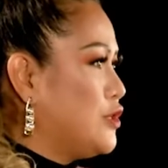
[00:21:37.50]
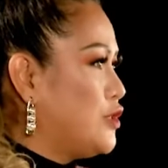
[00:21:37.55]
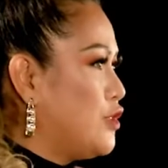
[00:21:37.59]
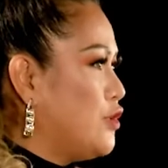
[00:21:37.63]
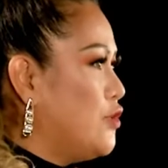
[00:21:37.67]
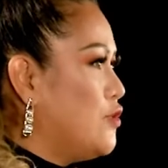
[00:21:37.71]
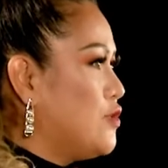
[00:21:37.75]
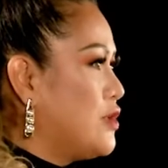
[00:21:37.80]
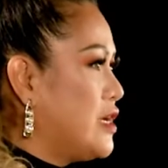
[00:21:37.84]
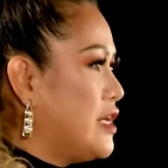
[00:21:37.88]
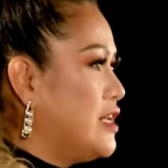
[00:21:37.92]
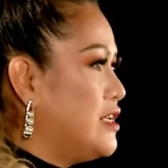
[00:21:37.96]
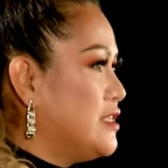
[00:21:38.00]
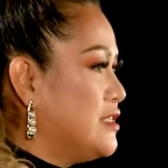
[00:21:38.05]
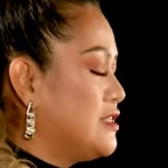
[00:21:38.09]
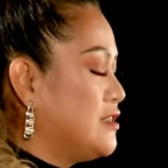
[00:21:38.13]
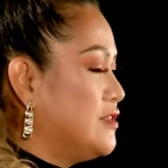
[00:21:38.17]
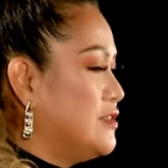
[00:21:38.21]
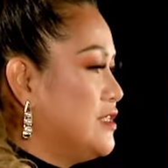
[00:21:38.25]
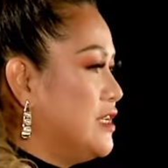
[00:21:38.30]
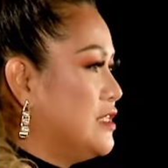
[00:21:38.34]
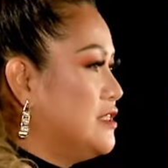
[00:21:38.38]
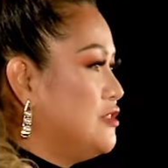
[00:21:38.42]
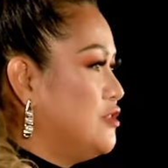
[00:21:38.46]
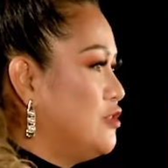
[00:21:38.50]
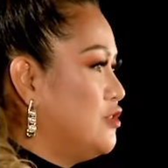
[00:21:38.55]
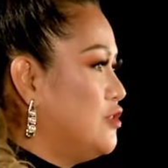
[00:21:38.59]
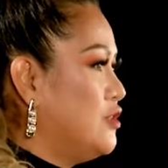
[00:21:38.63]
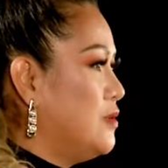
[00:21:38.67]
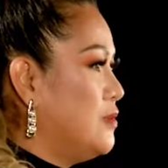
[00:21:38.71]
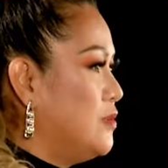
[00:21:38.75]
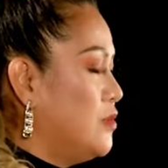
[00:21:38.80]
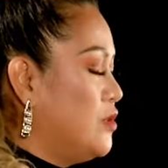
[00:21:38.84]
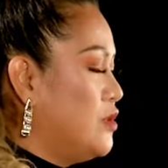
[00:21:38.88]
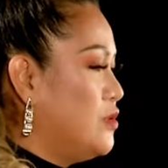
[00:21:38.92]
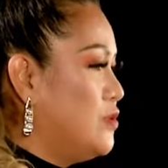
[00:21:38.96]
locals, so that you know
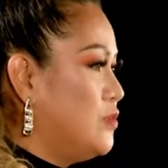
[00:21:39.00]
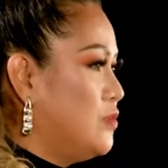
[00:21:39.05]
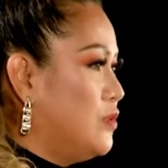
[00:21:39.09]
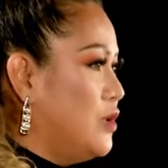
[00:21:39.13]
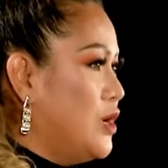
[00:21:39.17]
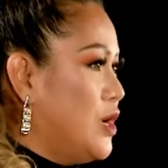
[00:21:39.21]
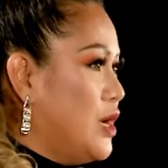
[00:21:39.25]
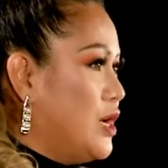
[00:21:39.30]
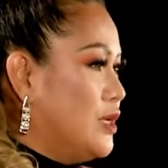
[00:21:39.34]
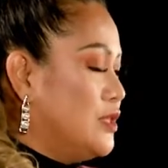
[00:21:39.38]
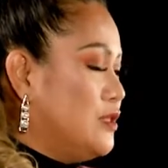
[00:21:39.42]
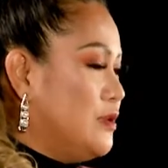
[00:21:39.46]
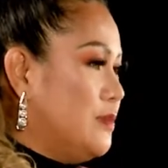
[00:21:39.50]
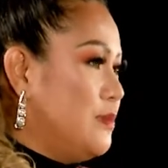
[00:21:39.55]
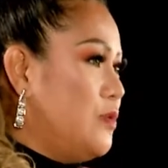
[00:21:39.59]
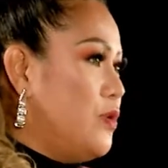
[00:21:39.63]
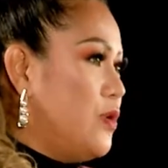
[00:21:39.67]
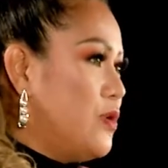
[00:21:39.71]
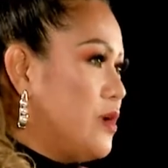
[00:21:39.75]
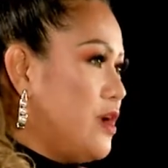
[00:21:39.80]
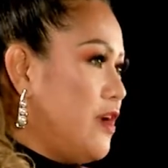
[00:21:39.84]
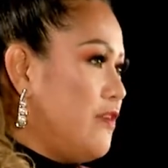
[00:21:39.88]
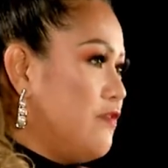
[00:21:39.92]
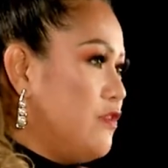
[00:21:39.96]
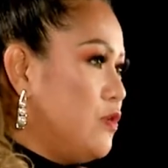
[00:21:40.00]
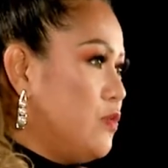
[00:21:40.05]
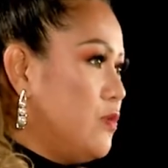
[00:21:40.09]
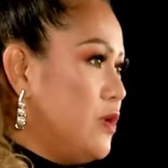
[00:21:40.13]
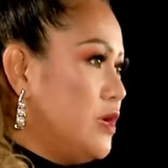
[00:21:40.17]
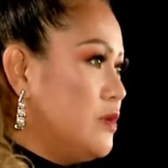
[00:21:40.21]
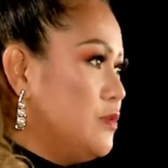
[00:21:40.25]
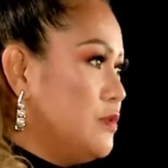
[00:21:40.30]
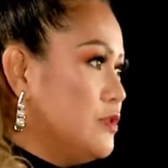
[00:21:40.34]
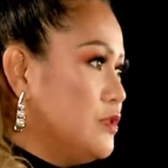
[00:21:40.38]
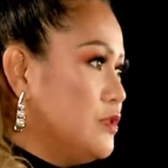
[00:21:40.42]
the more everyone will